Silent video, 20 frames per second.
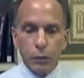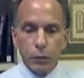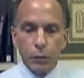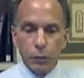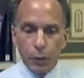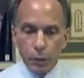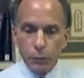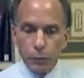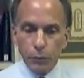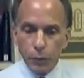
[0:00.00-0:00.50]

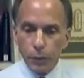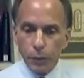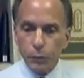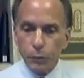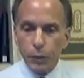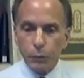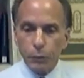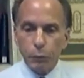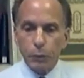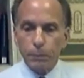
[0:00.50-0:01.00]
no
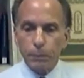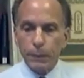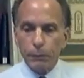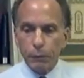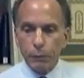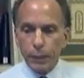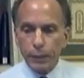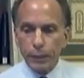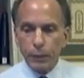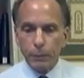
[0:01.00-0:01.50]
subject will be
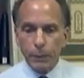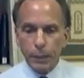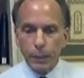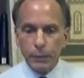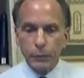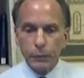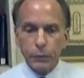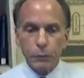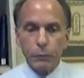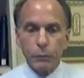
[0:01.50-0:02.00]

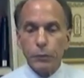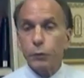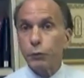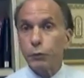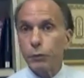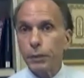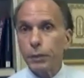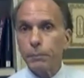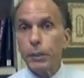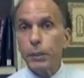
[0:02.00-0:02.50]
randomized to a
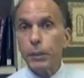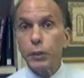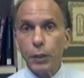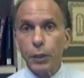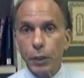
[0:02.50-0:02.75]
treatment